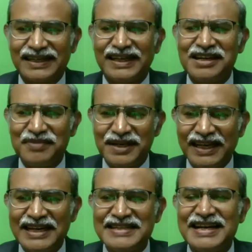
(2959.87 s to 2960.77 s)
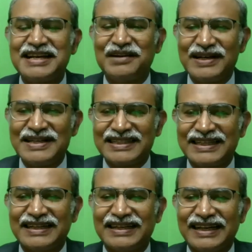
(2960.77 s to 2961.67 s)
Any child requires
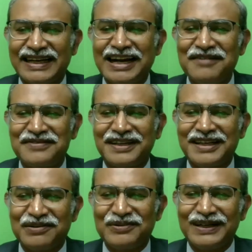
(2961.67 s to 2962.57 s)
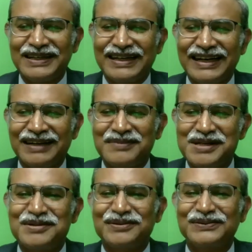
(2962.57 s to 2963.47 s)
a graft in the world, I'm
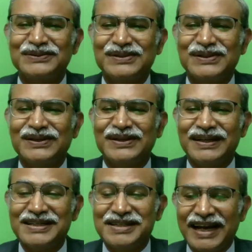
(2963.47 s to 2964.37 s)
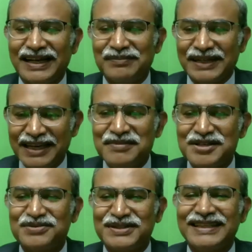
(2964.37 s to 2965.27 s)
ready to. My aim is
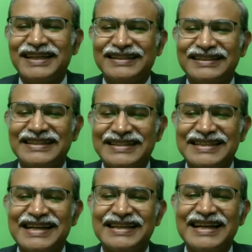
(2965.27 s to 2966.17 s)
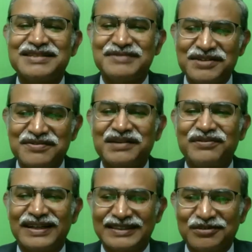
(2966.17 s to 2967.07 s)
to see that the child gets within
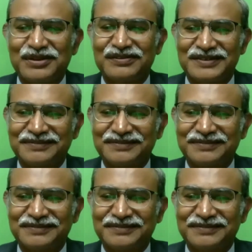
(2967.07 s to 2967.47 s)
24 hours of homograph.